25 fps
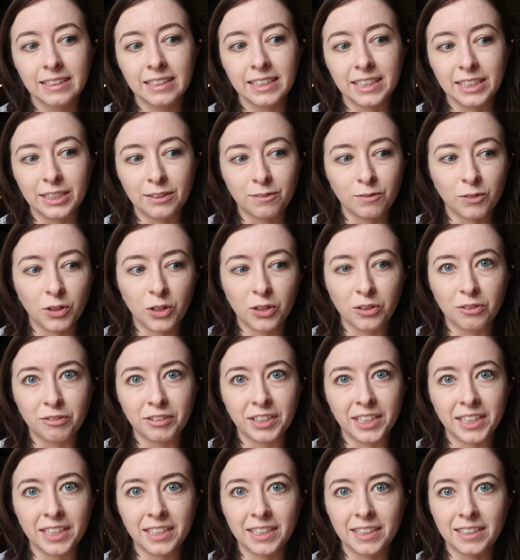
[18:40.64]

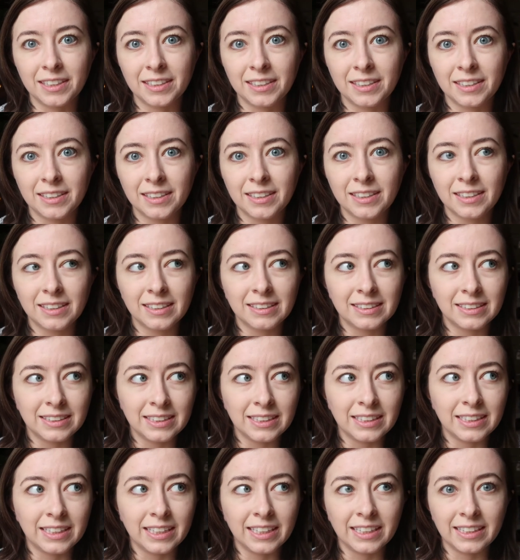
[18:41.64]
involving
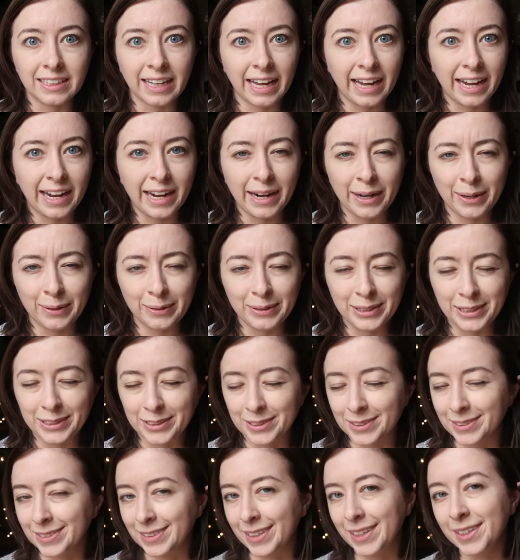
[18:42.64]
seeking that out in
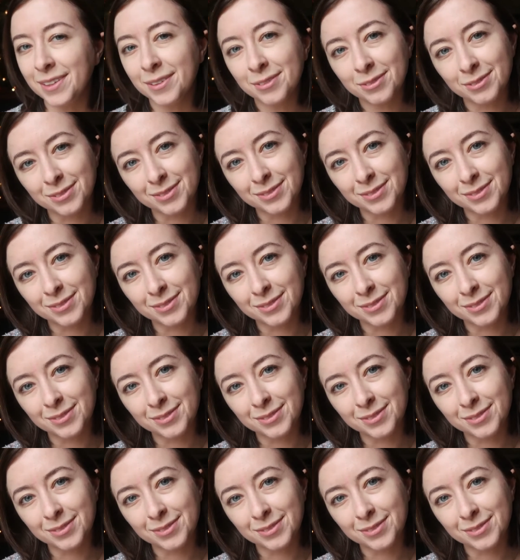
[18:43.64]
your life.